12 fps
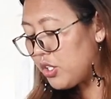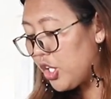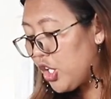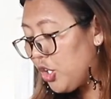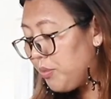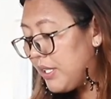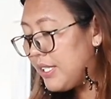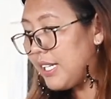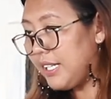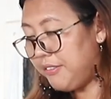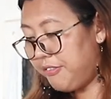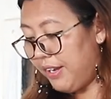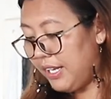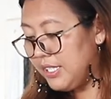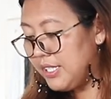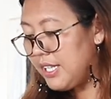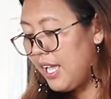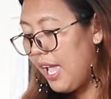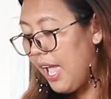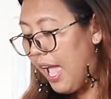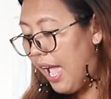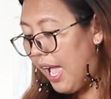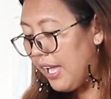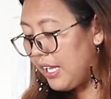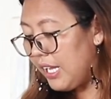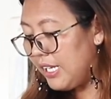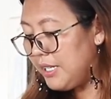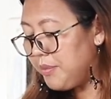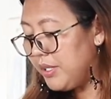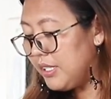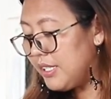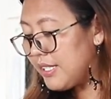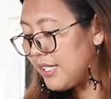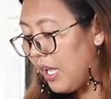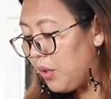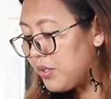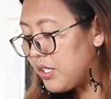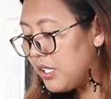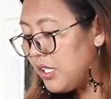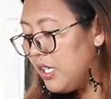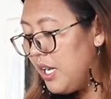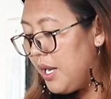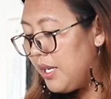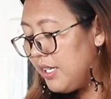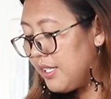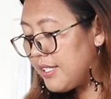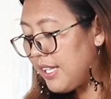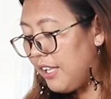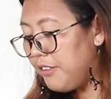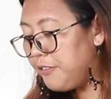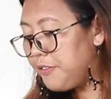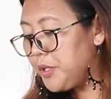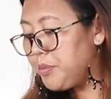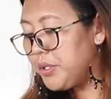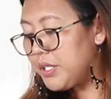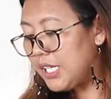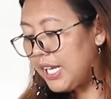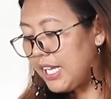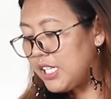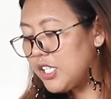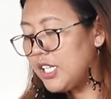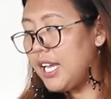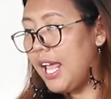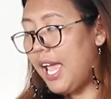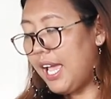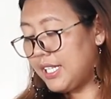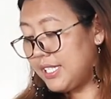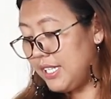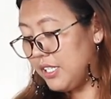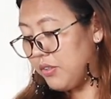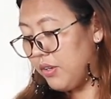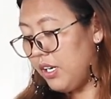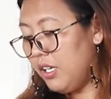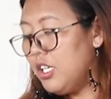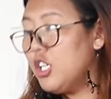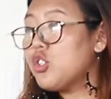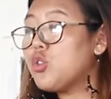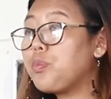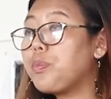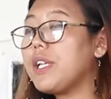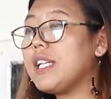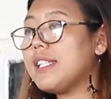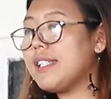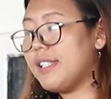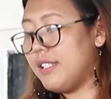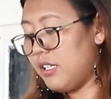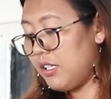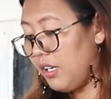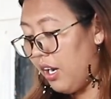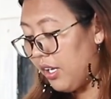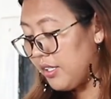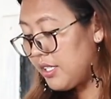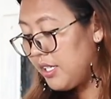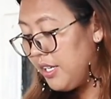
to human sacrifice, animal slaughter, self-mutilation, etc. to please God.